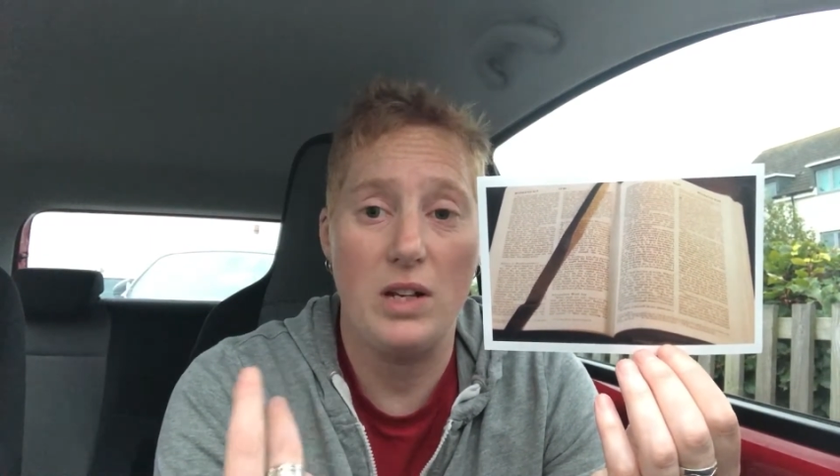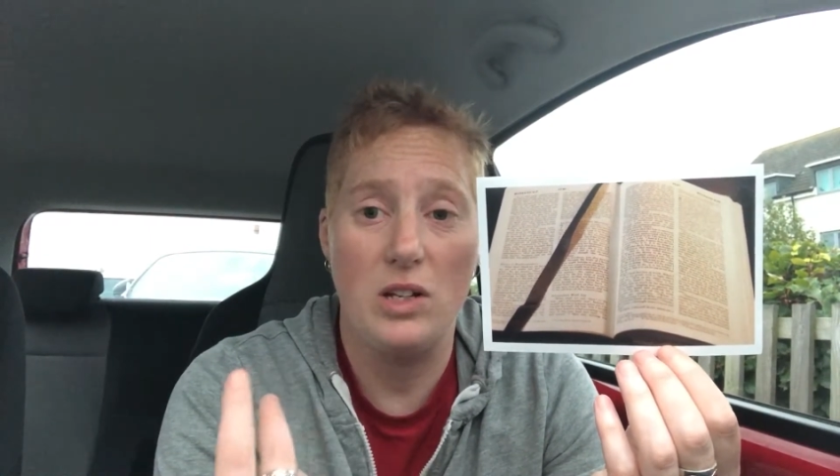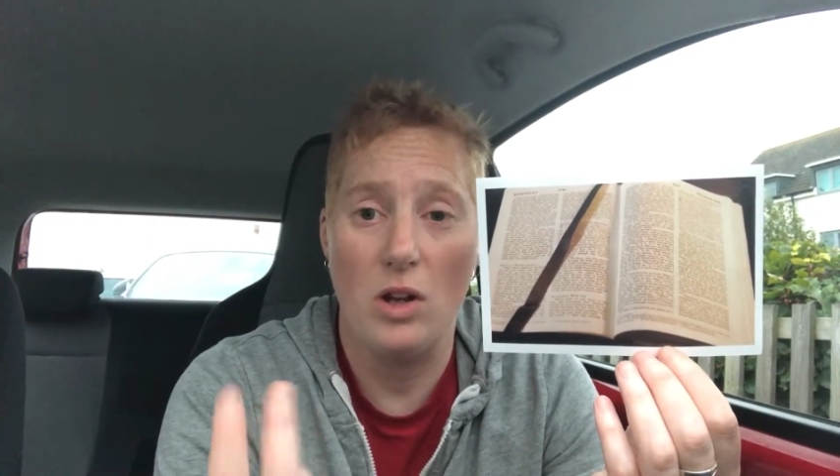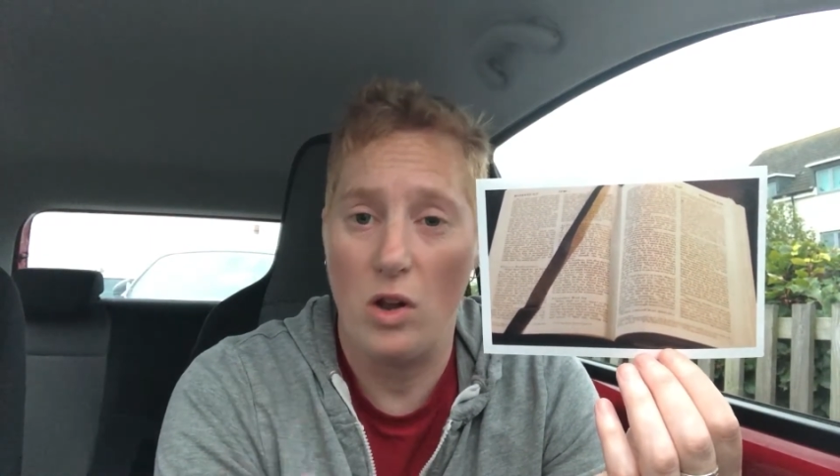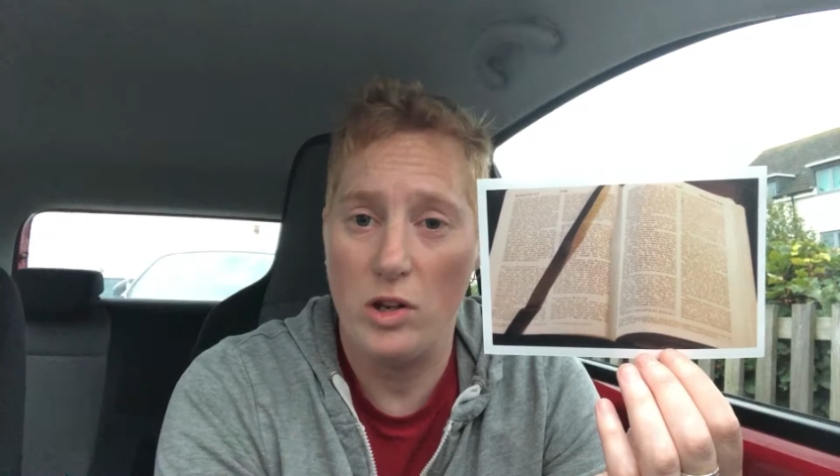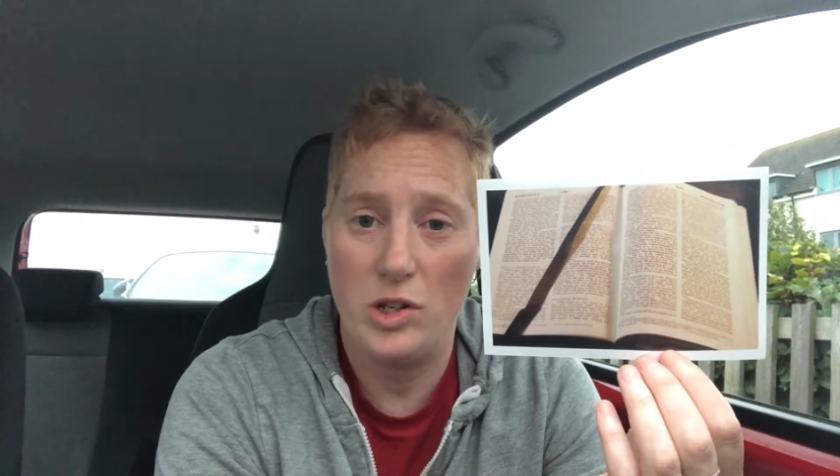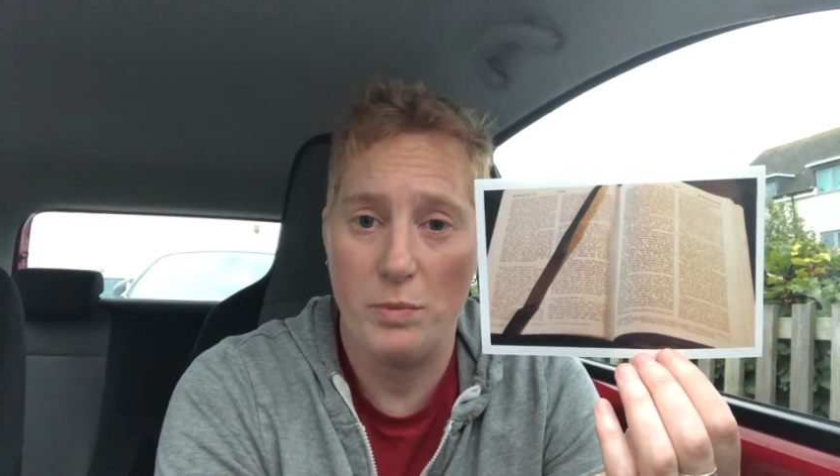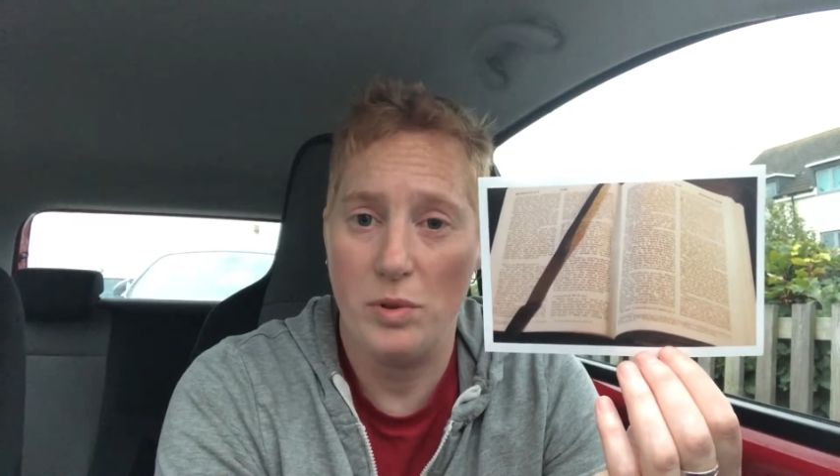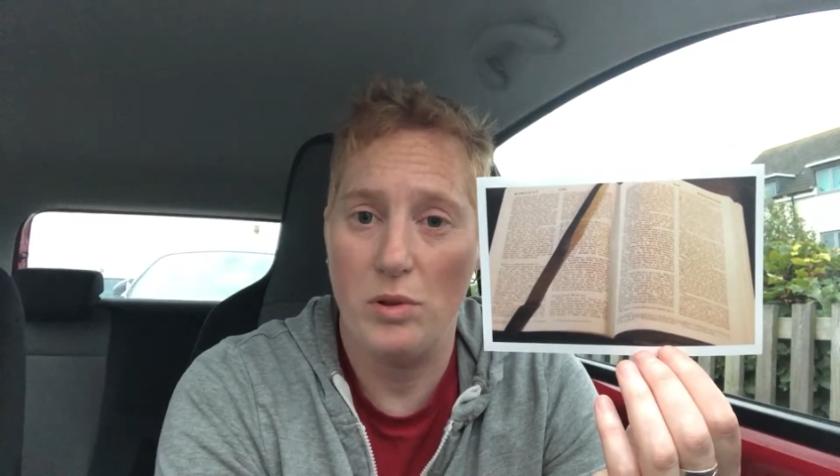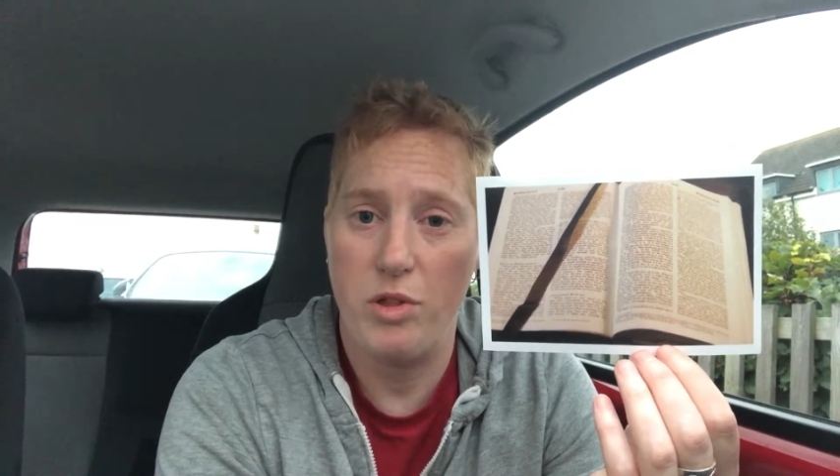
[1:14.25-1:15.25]

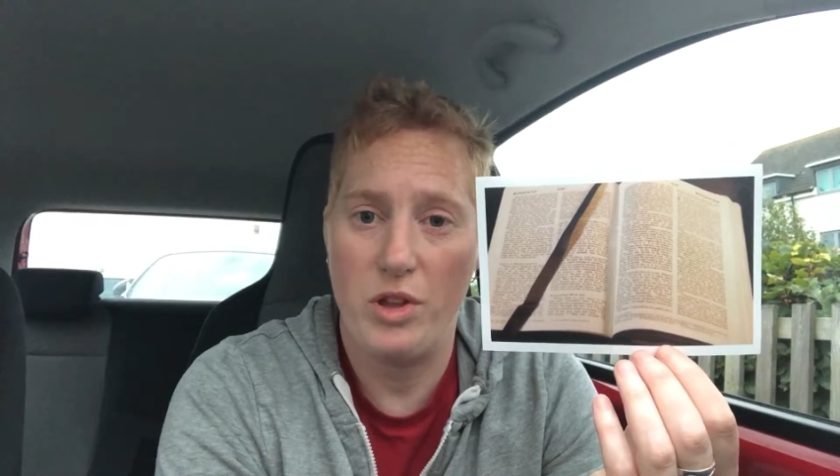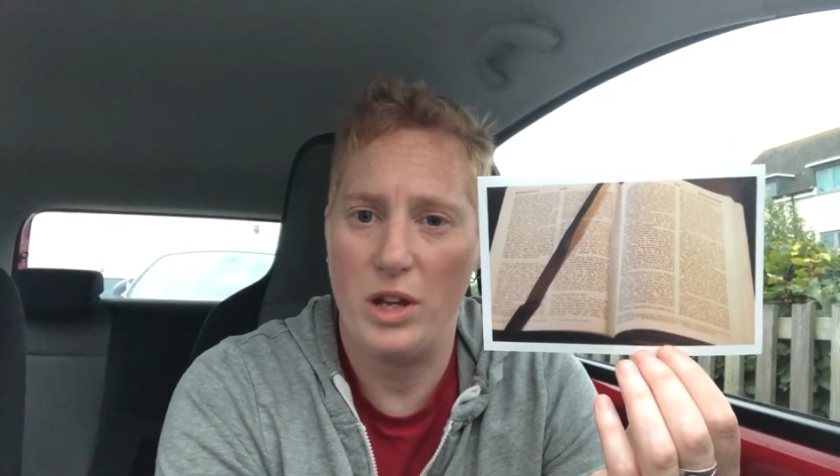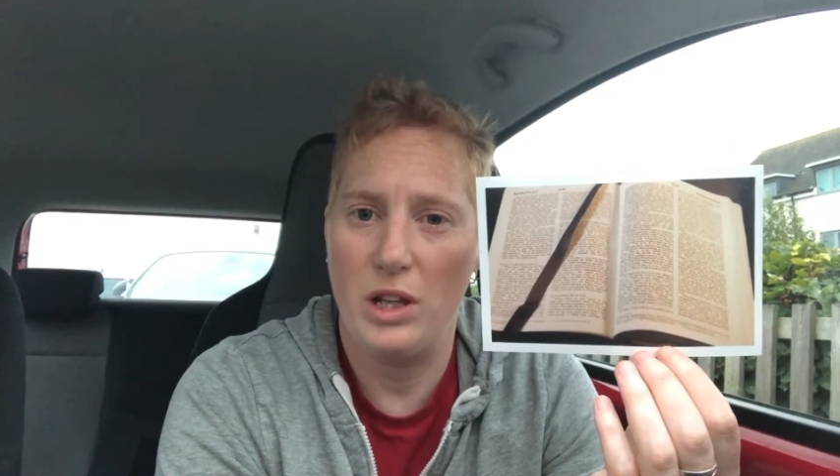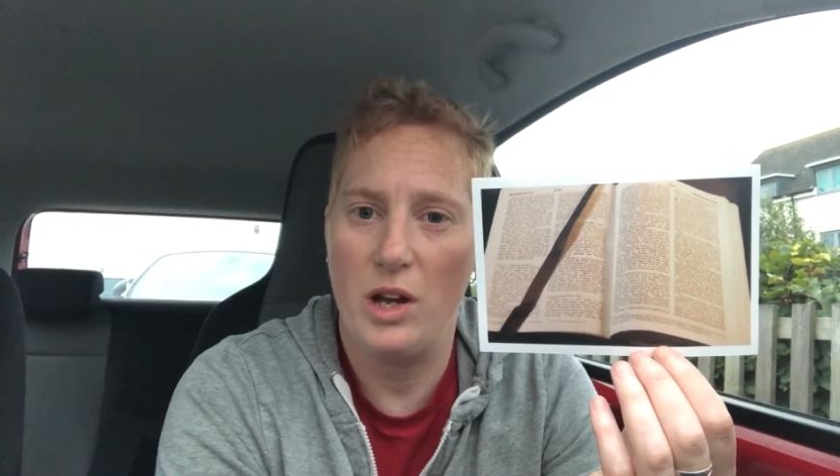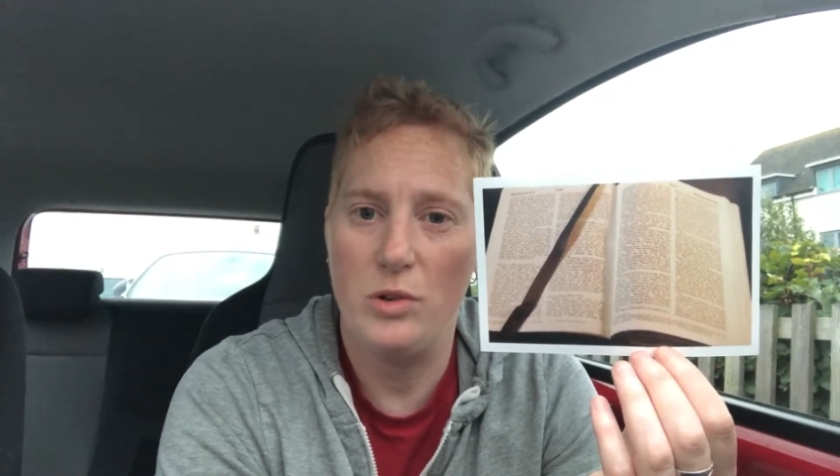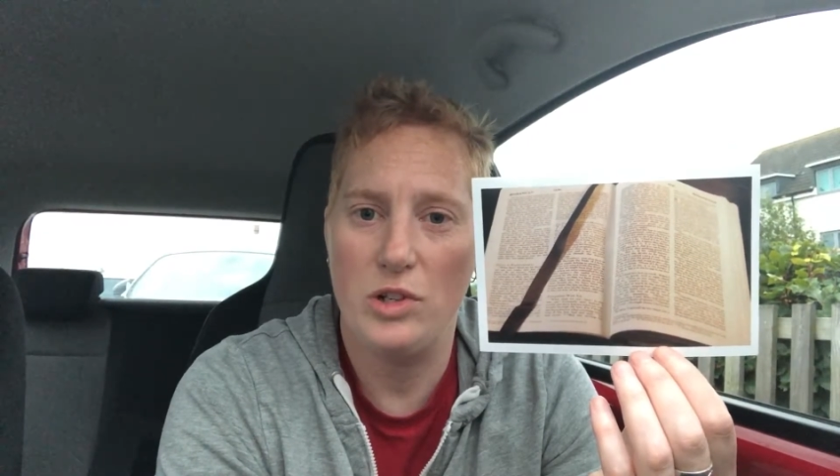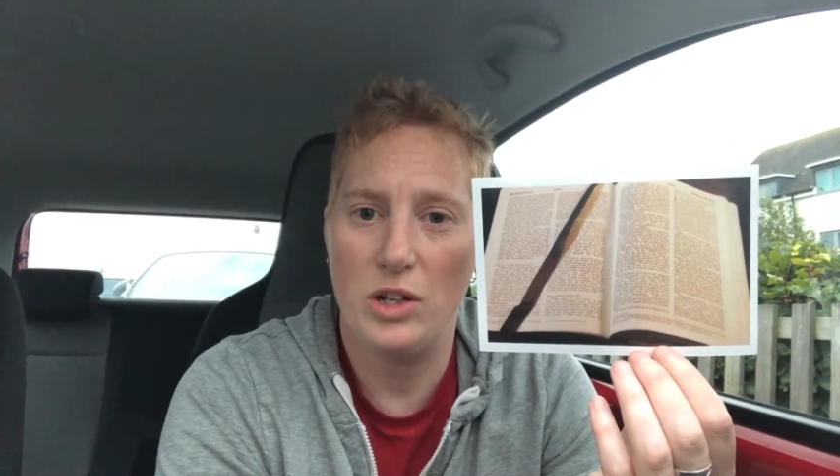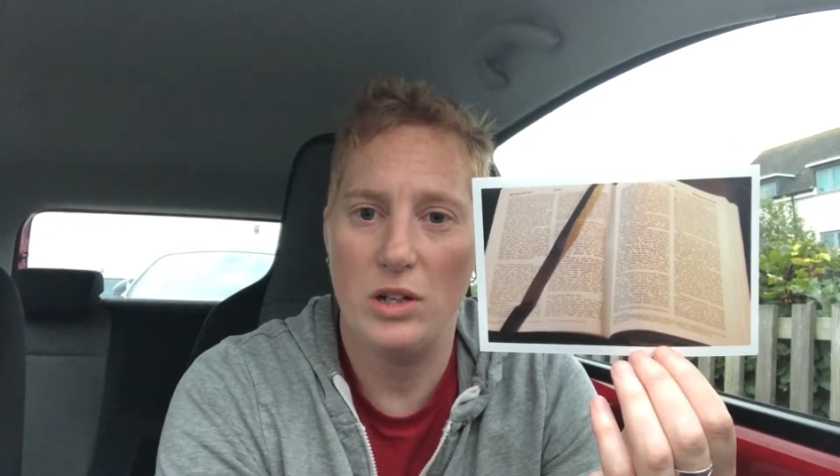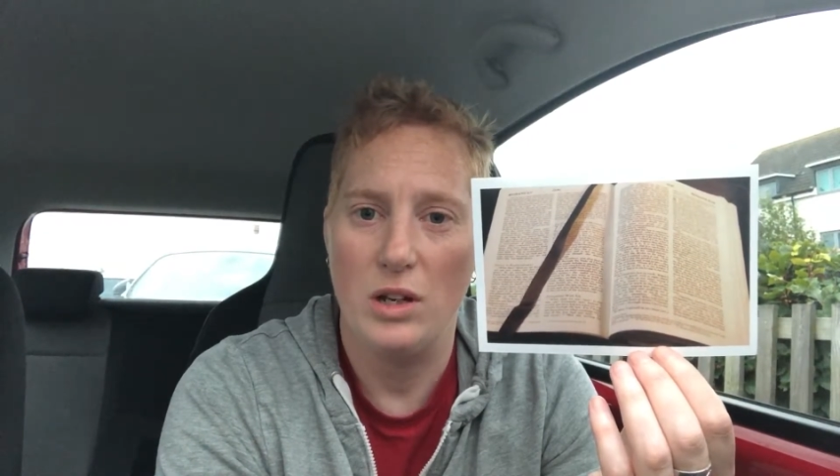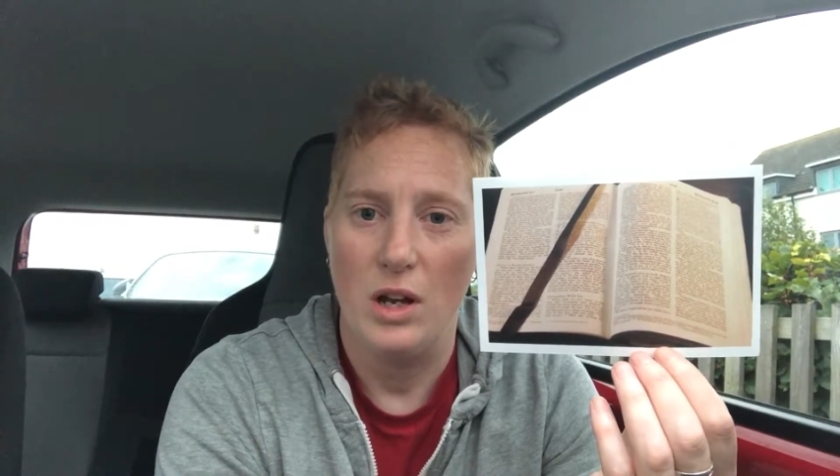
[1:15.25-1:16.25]
knowledgeable
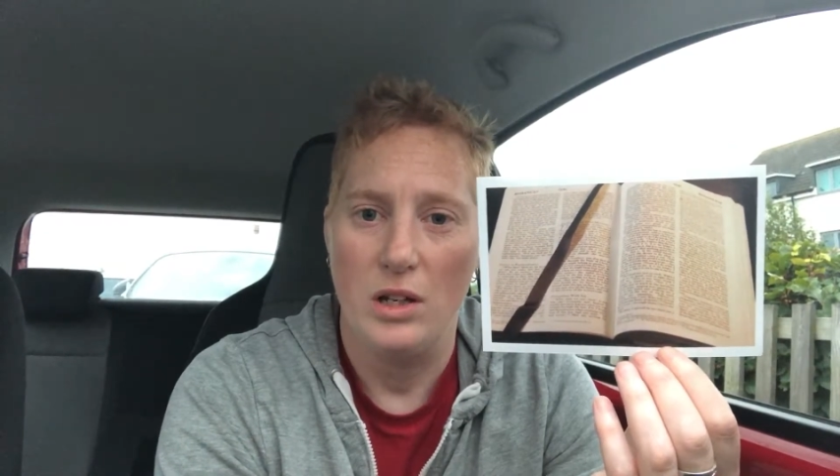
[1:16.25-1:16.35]
theologian.